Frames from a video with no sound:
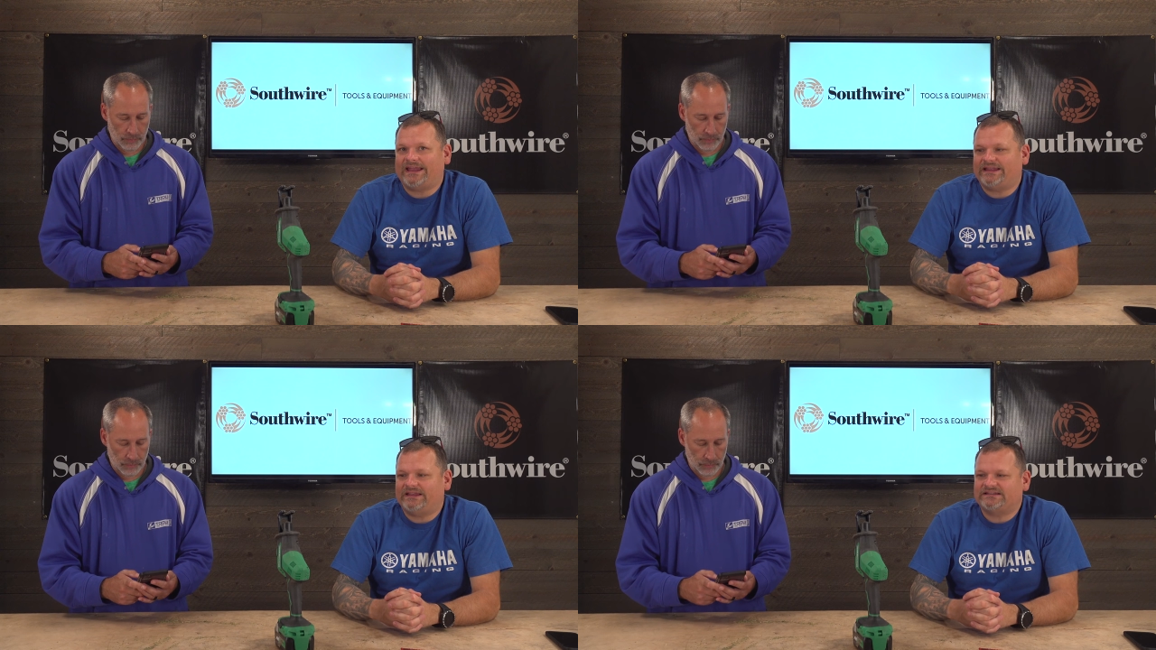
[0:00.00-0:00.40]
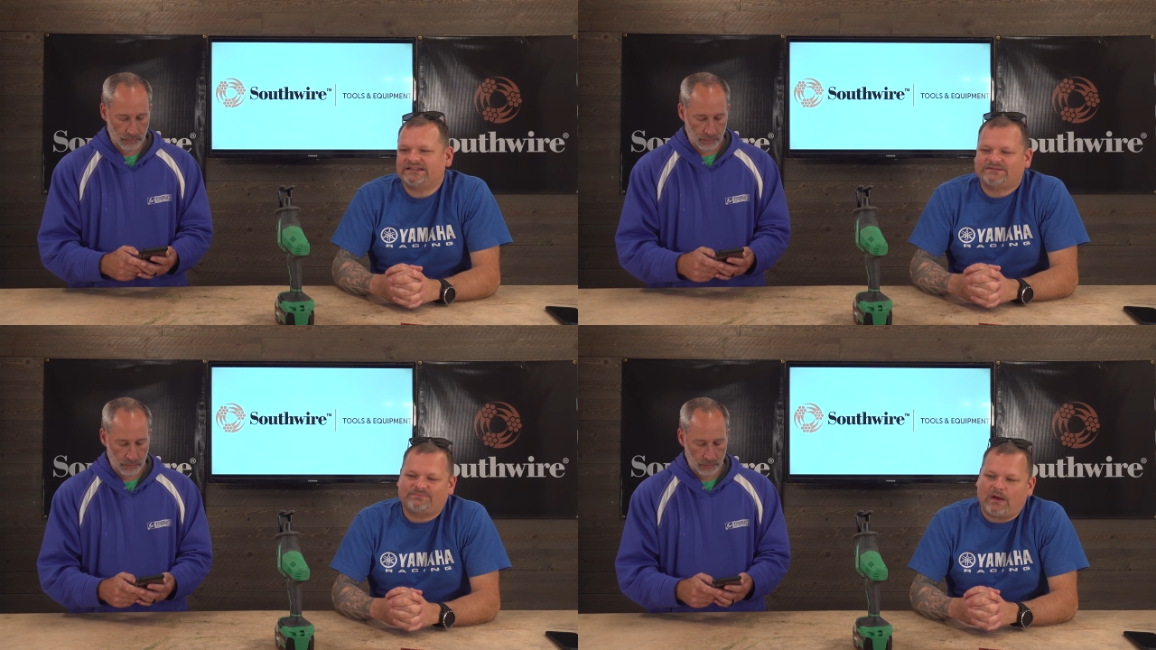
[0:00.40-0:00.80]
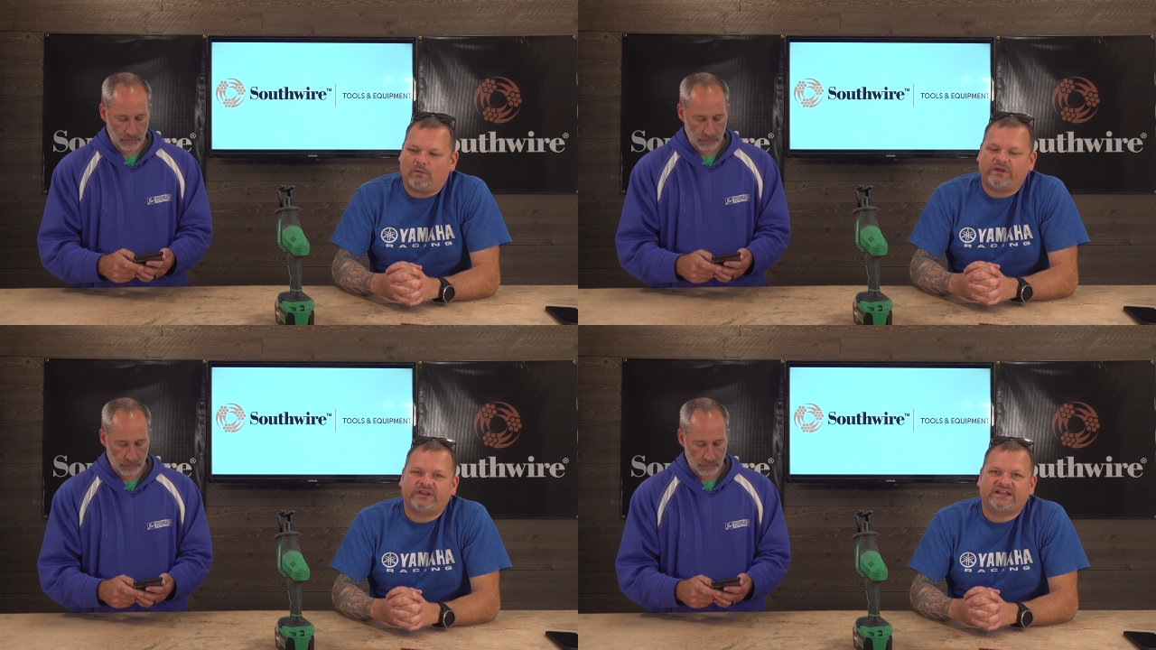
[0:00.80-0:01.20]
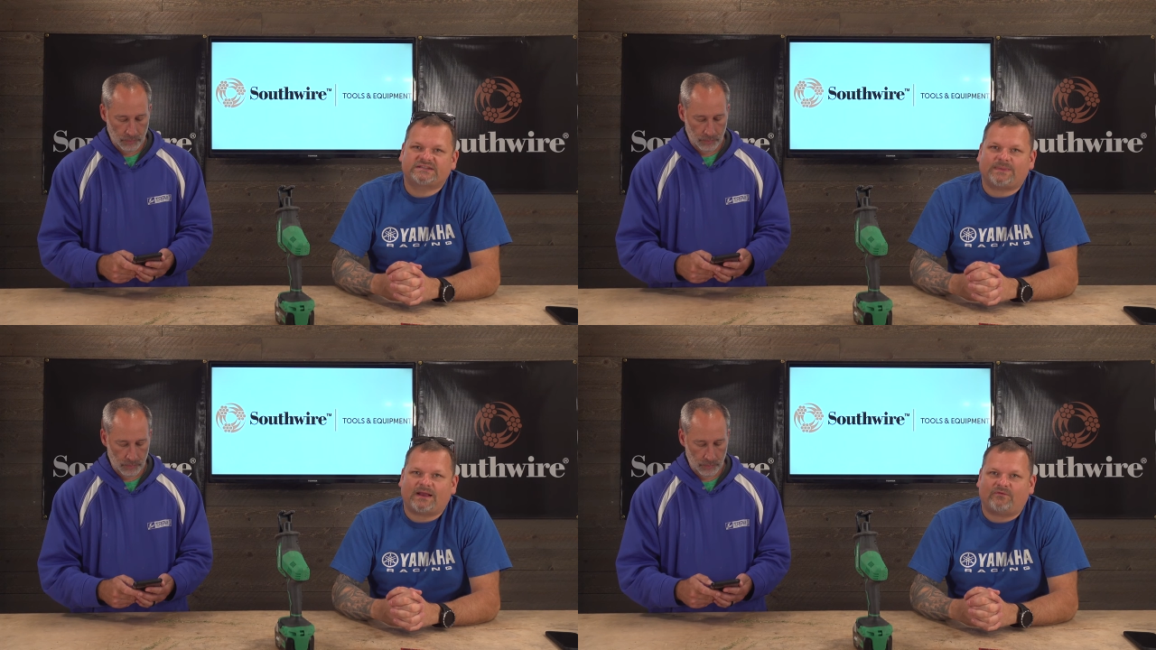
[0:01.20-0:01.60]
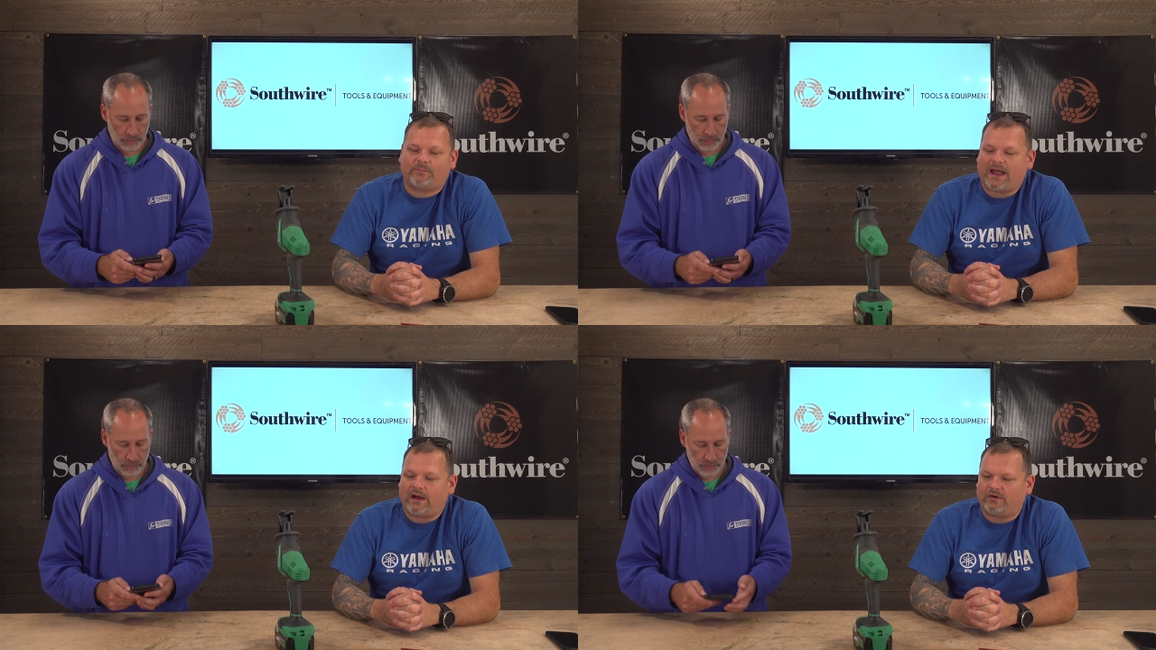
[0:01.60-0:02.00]
Speaker 1: It's, it's about what you expect for
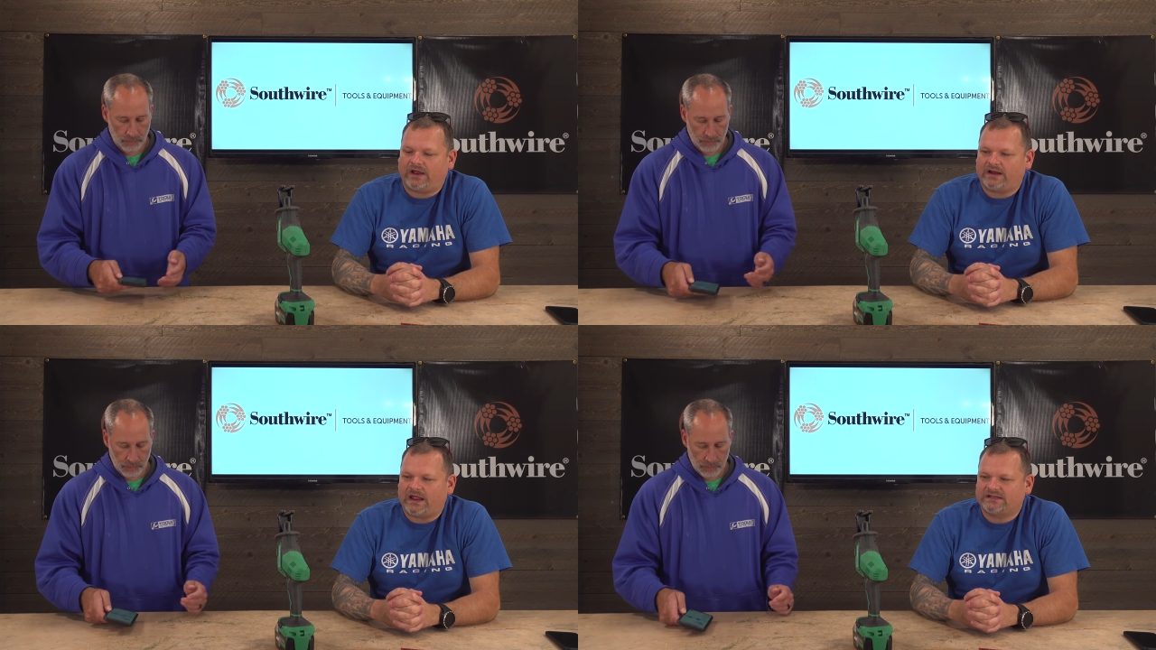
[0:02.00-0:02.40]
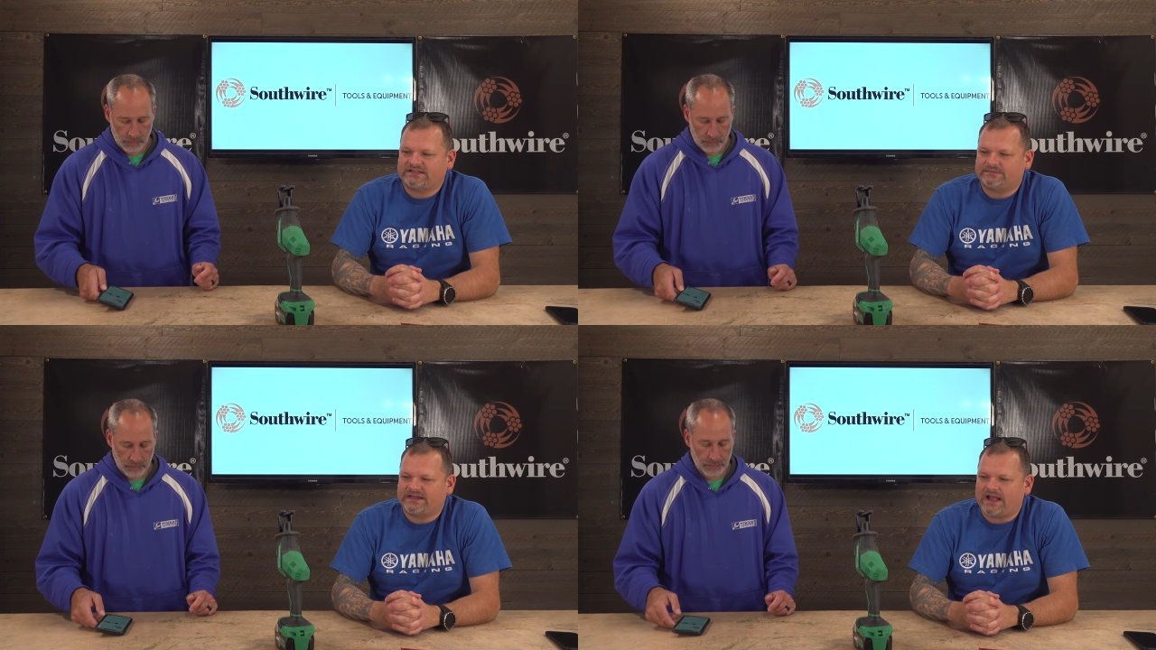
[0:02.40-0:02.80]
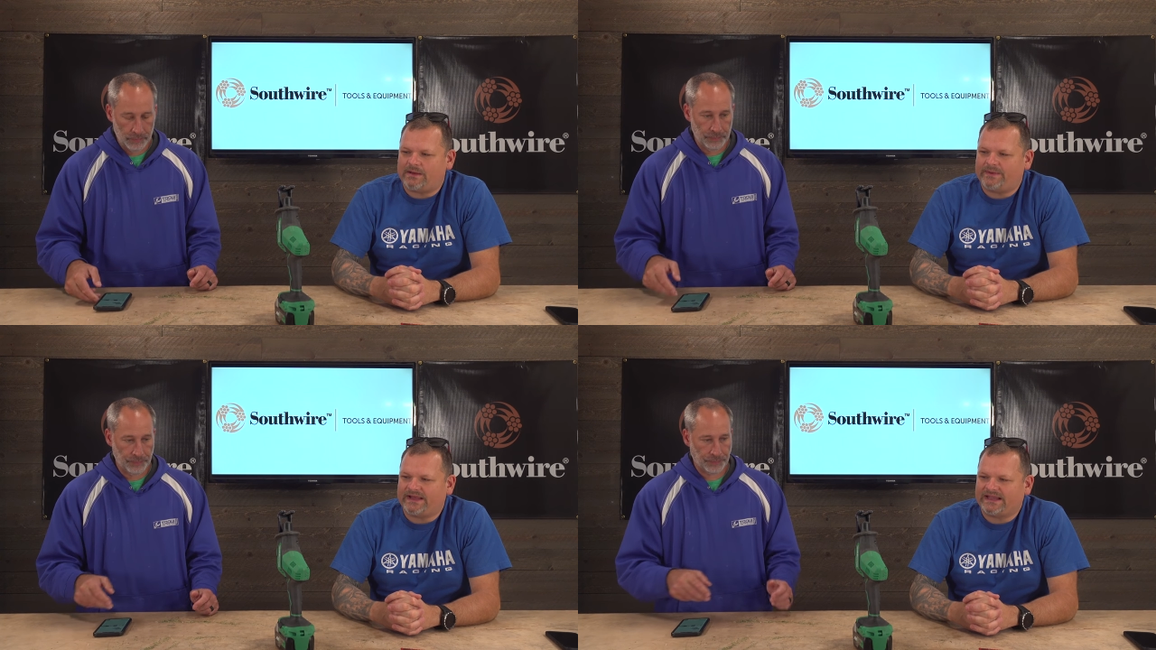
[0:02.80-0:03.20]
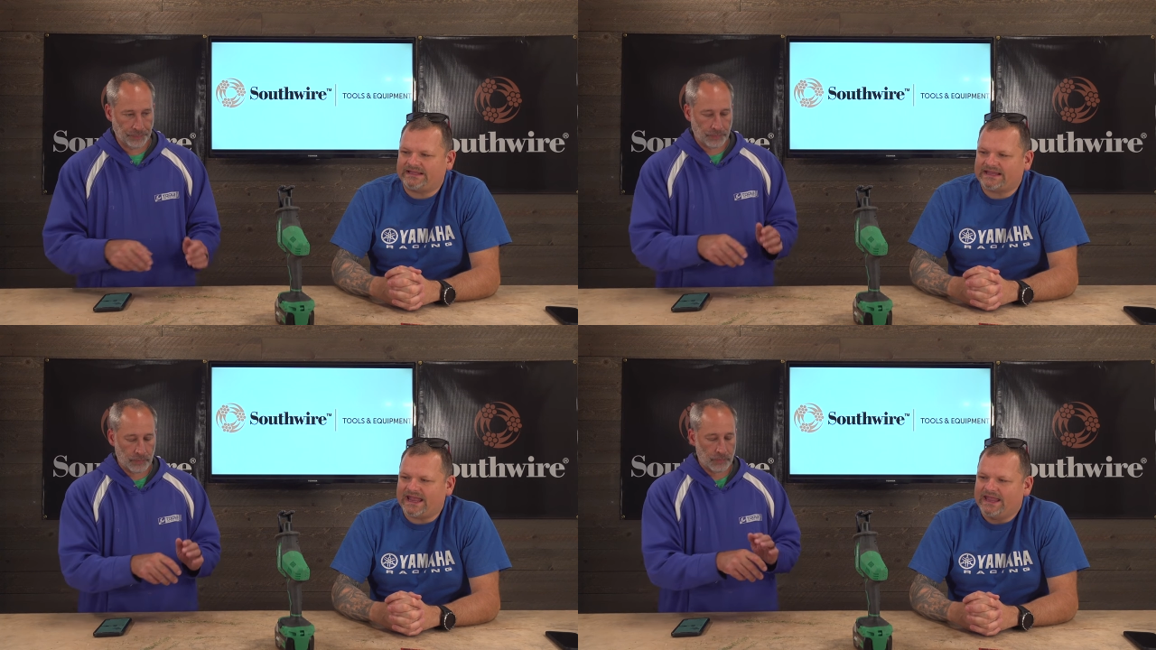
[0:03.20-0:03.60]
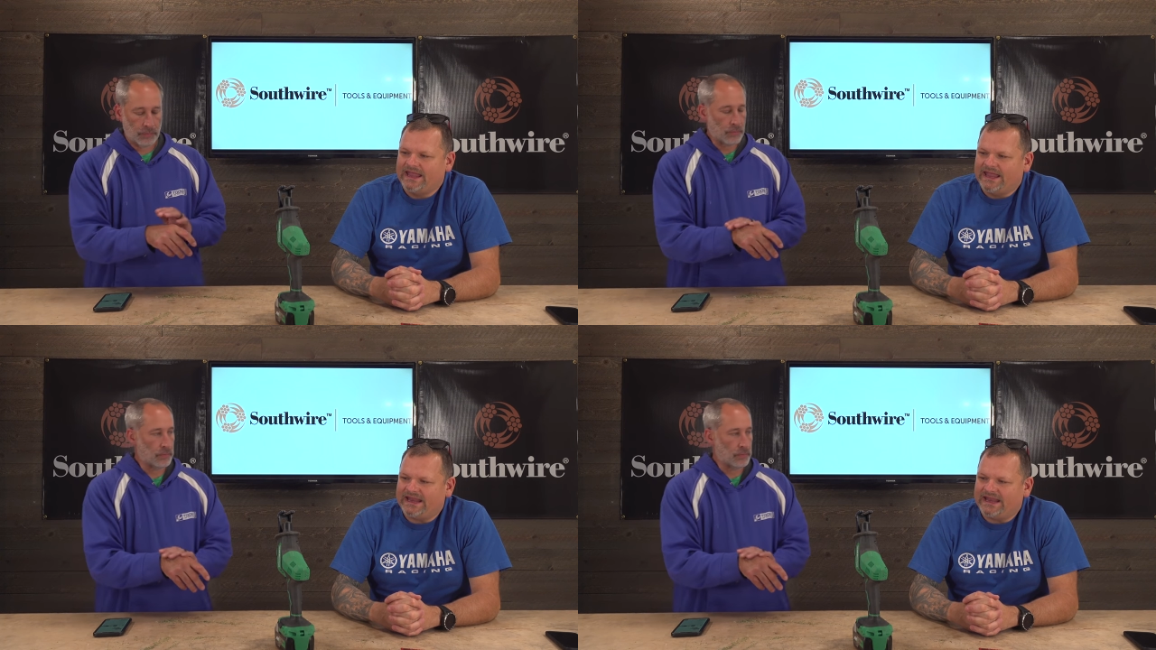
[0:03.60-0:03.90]
power on on something compact like that.